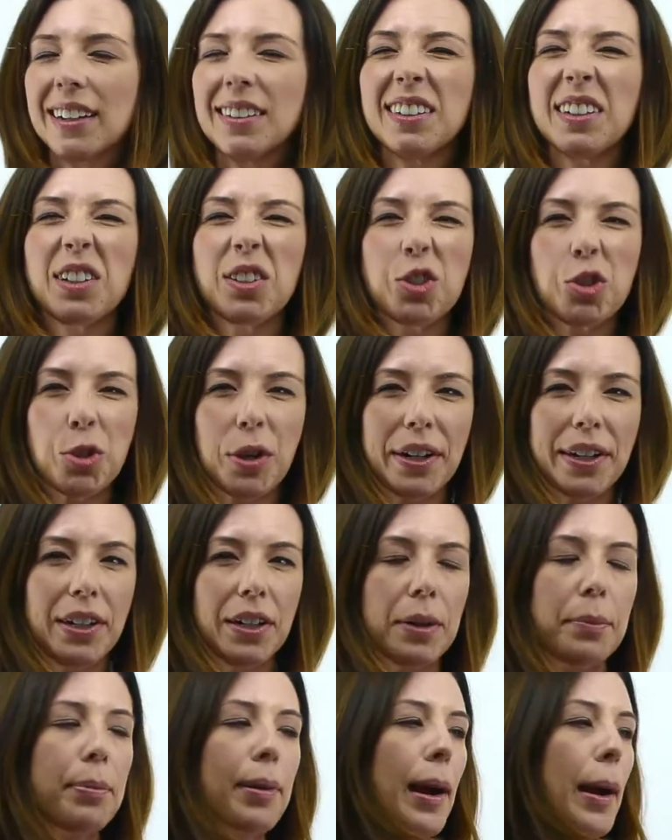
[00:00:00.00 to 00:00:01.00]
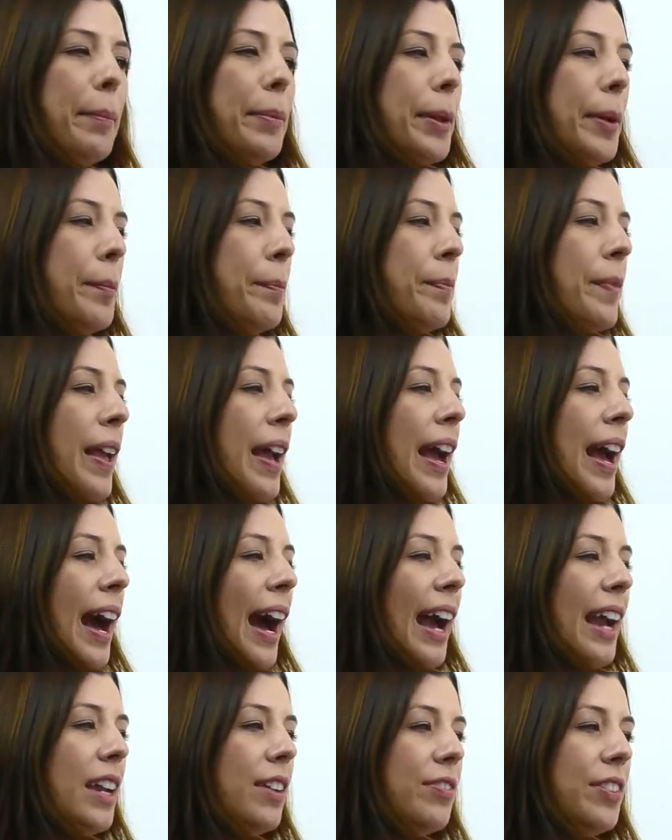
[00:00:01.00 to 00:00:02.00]
a little trickier problem.
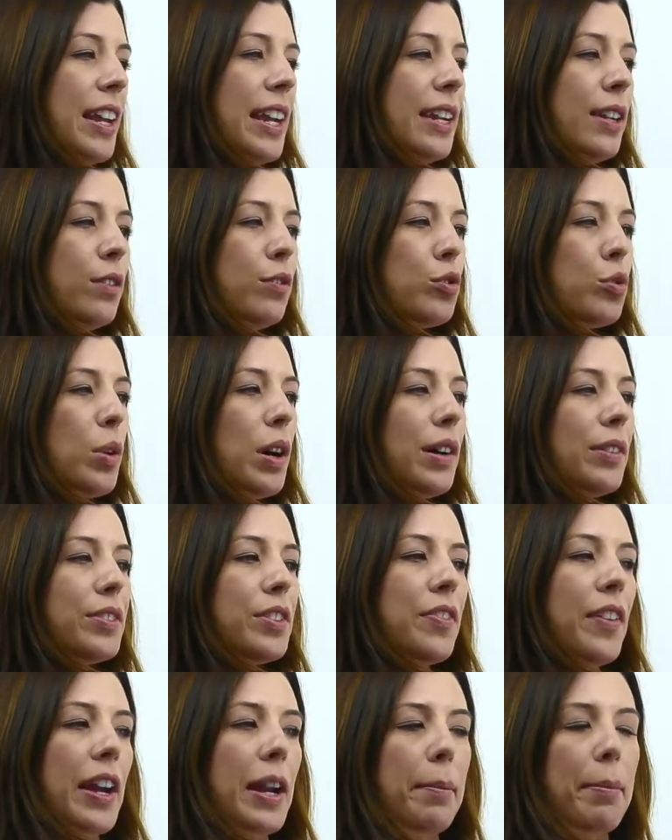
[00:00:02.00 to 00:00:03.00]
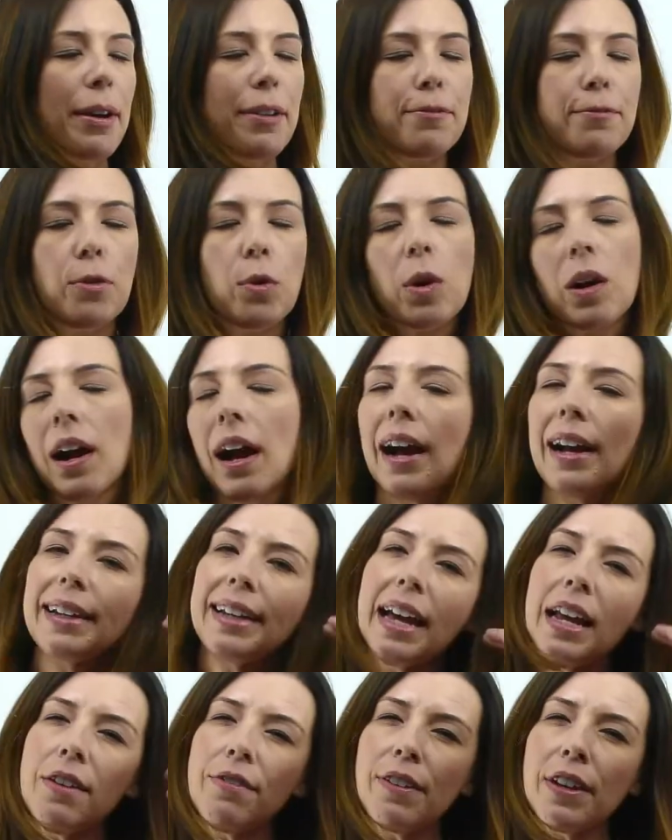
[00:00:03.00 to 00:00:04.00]
I have negative 12 divided by 4.
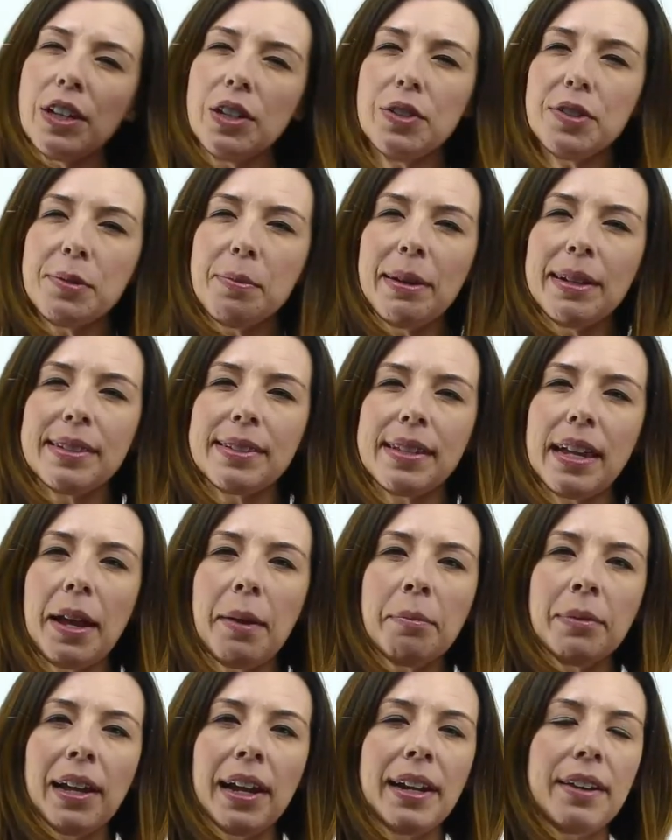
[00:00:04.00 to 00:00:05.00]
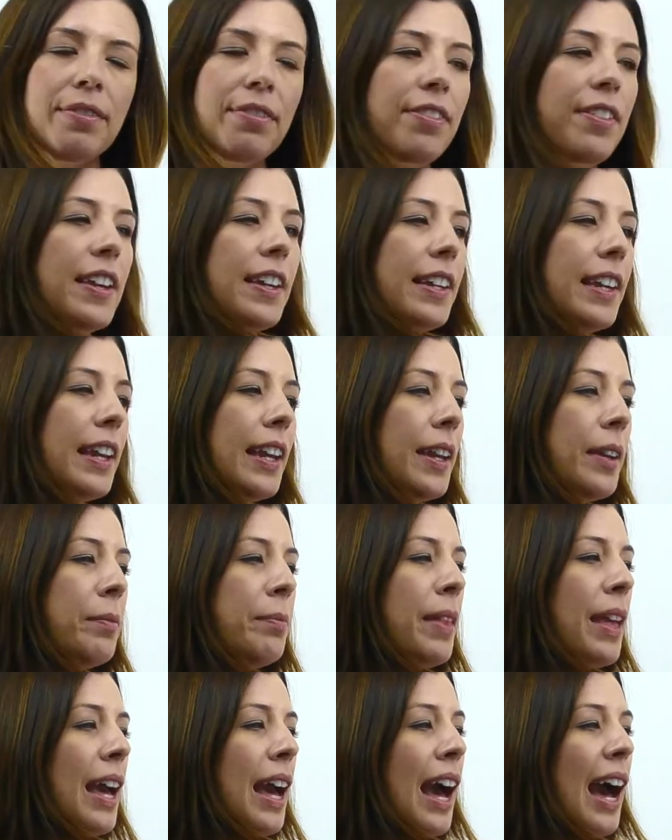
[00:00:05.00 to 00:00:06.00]
Again, if I use my same line of
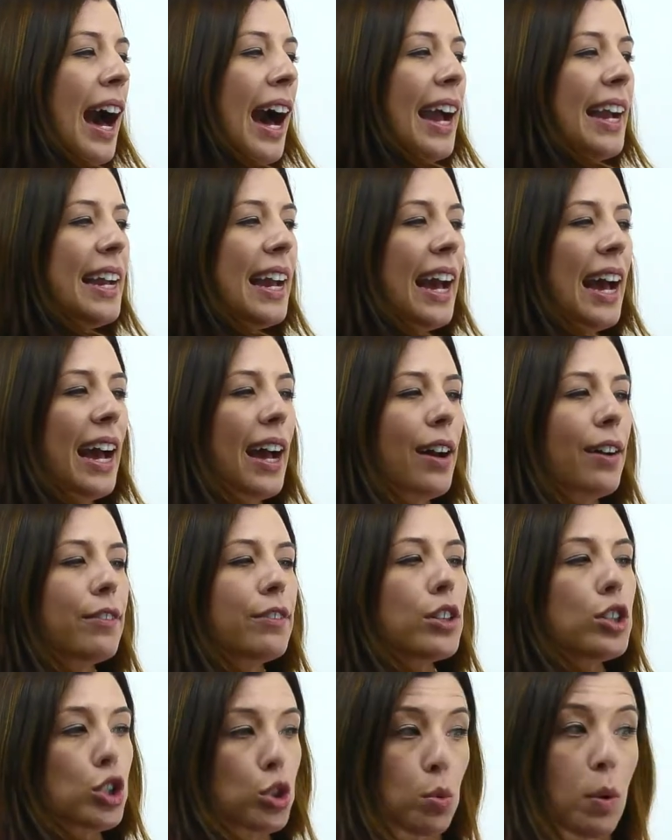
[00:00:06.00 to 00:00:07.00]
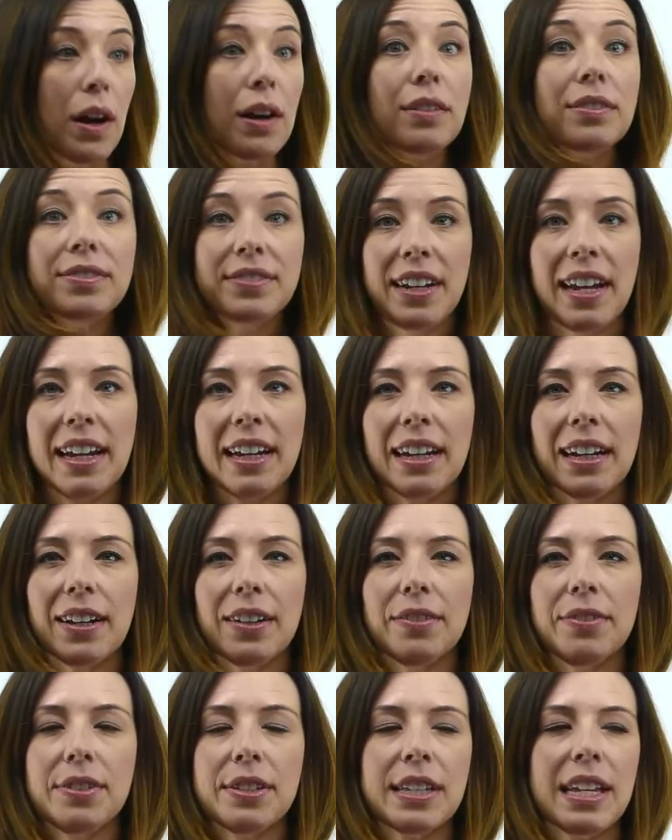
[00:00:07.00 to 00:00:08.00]
thinking, I have 12
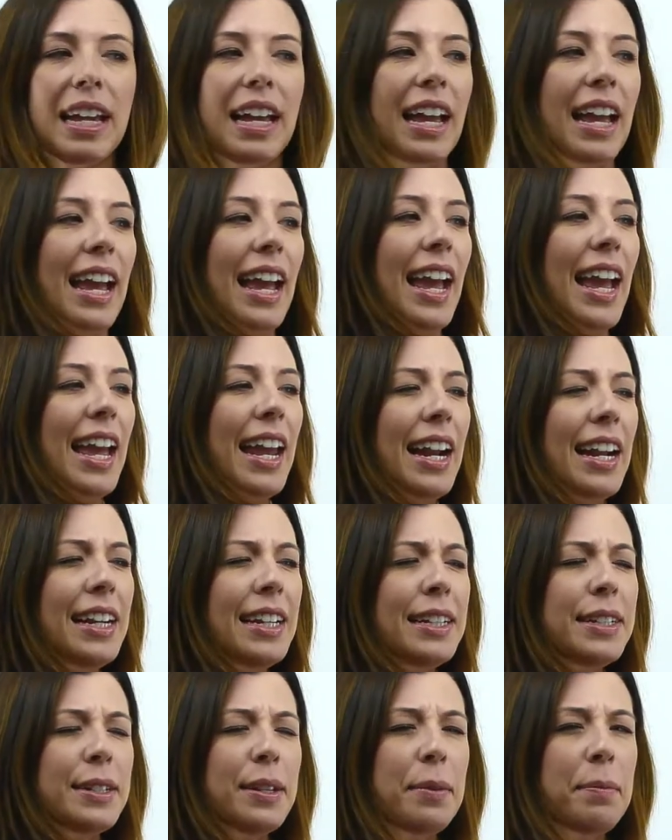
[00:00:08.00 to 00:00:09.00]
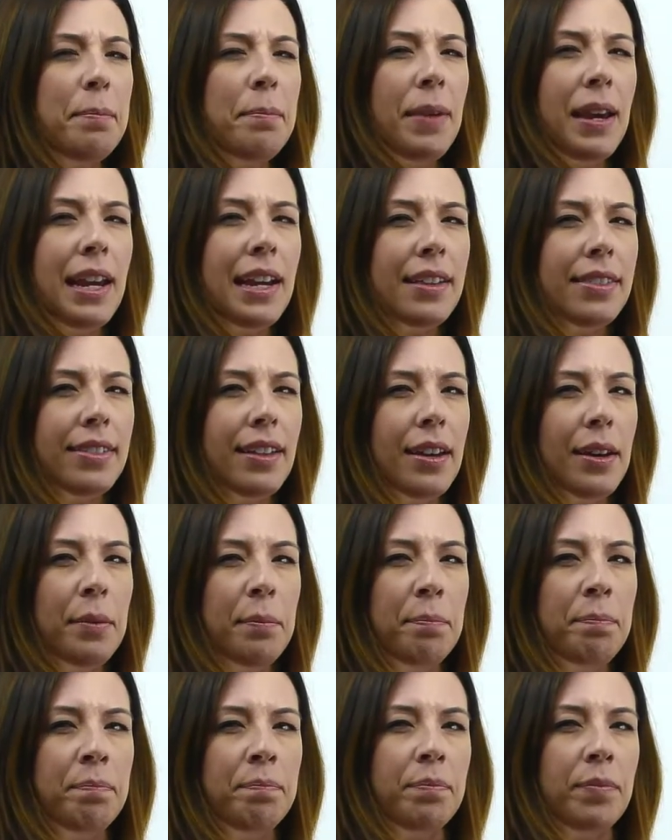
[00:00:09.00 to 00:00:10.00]
negatives, and I need to make
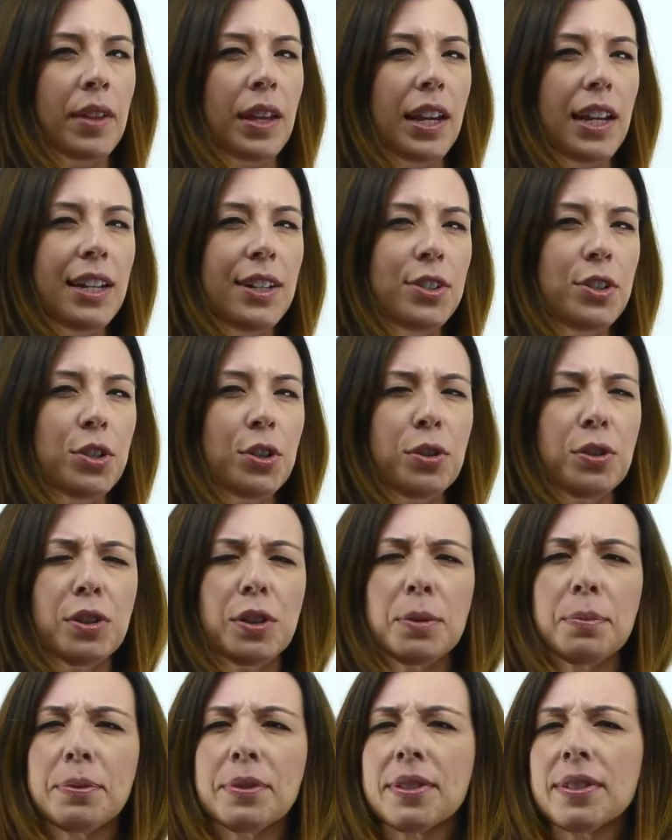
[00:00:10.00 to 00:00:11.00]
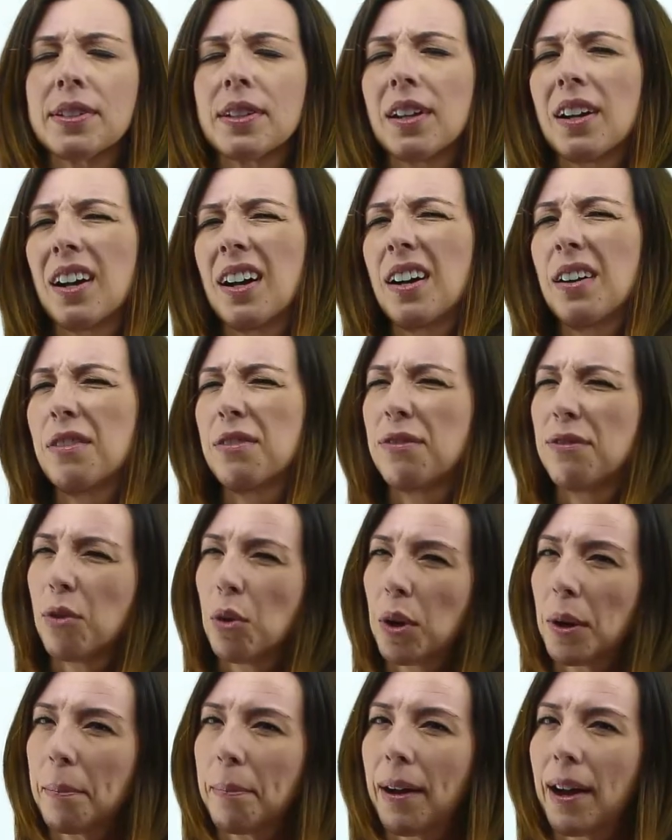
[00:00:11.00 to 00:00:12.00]
them into groups of
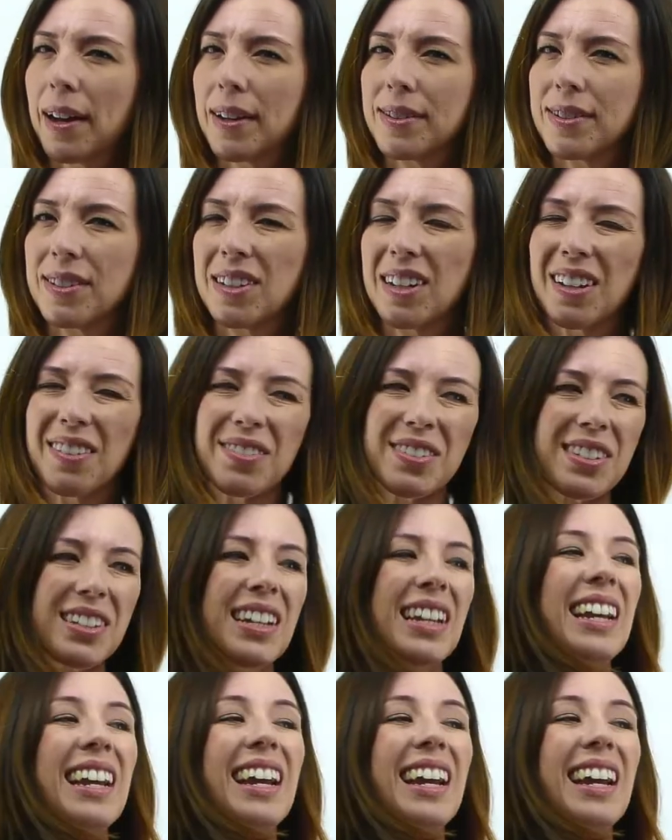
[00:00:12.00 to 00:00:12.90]
four positives.